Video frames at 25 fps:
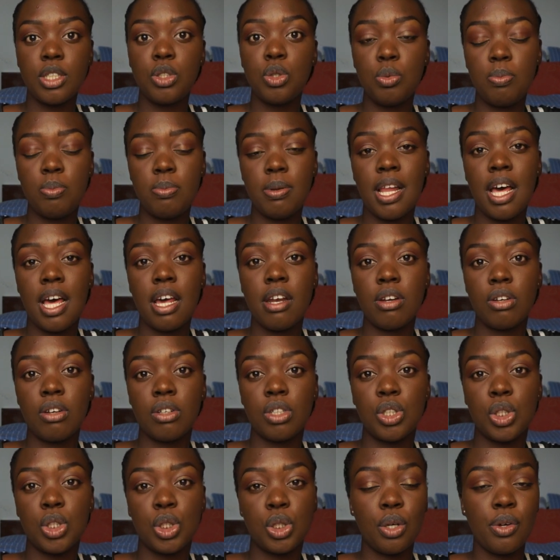do plan
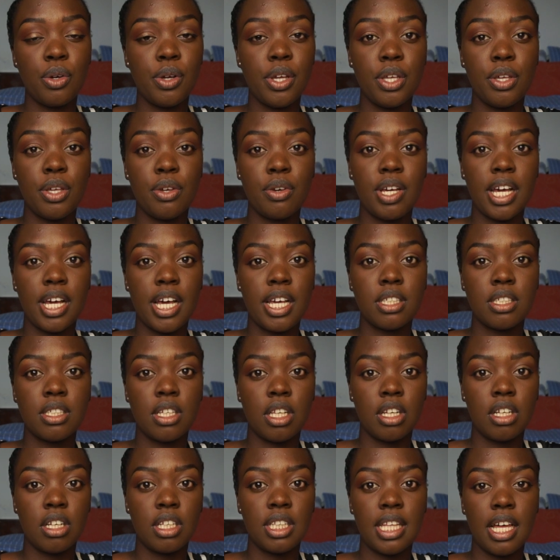on showing you guys a
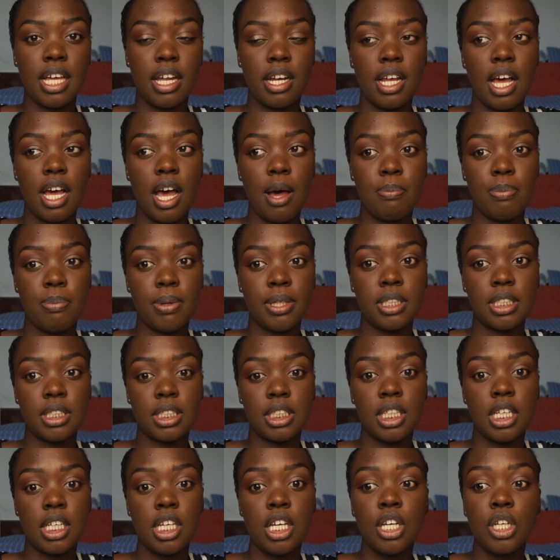lot that happens